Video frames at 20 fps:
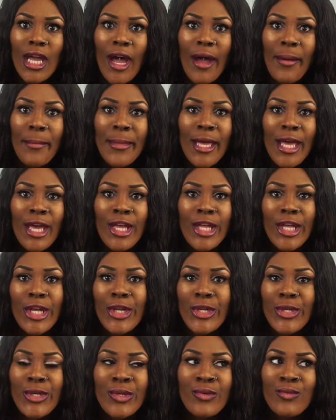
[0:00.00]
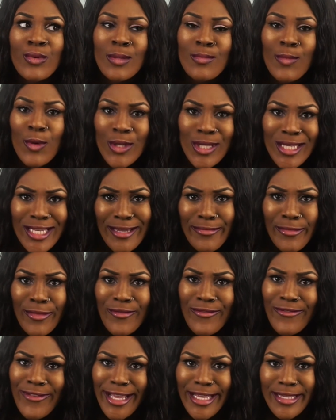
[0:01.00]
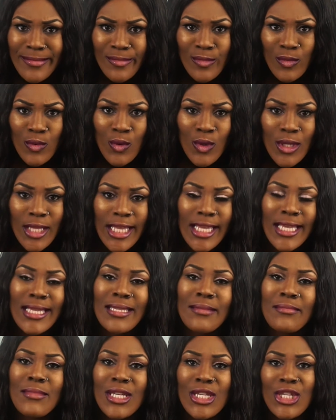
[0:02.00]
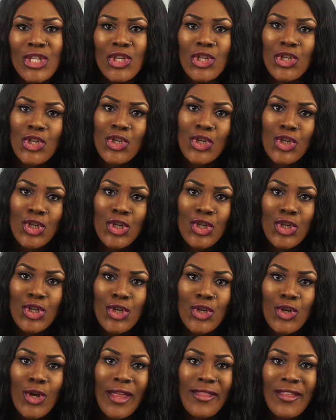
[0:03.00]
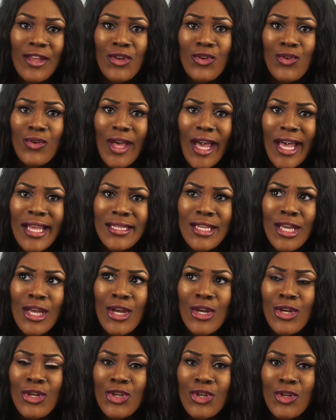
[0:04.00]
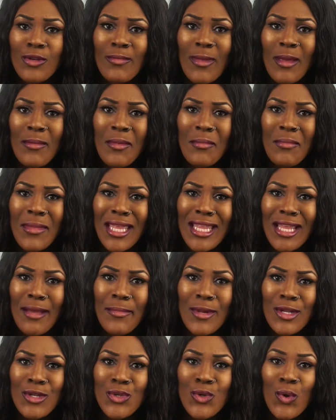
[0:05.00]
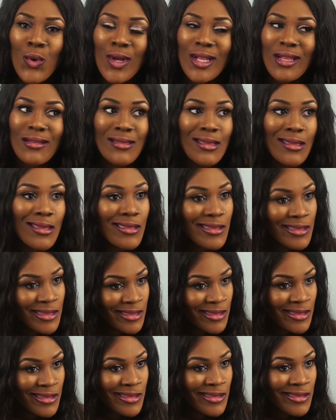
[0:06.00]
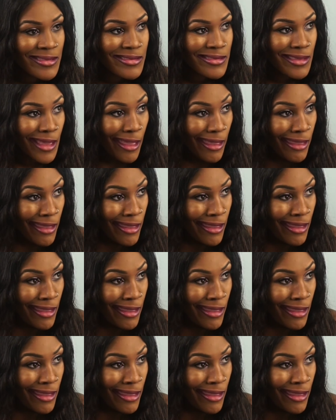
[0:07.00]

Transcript: Can you just respond to him on Facebook? Like, he's messaged you. I think you guys should maybe meet up and talk. And I was like, yeah.